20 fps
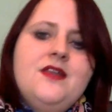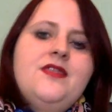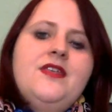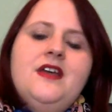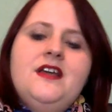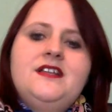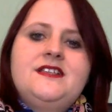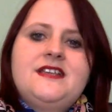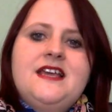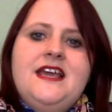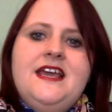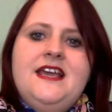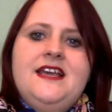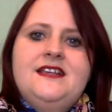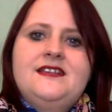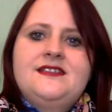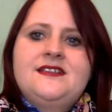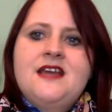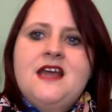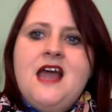that
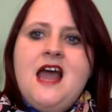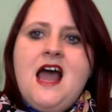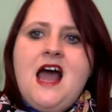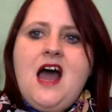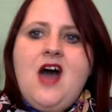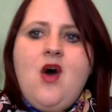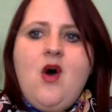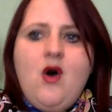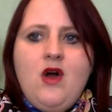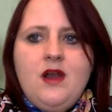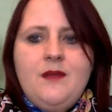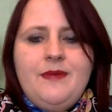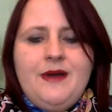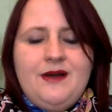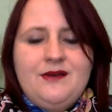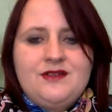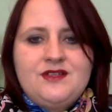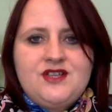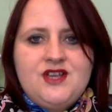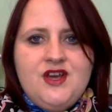is all
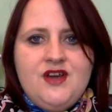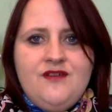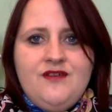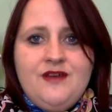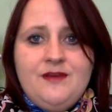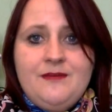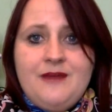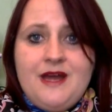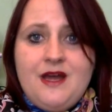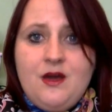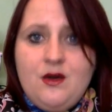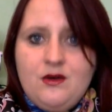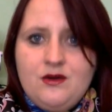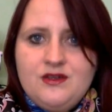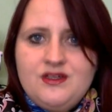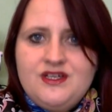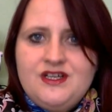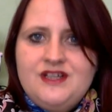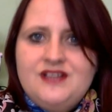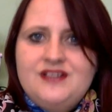about serving my
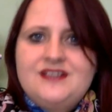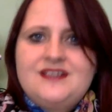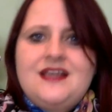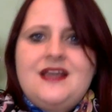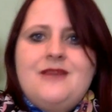audience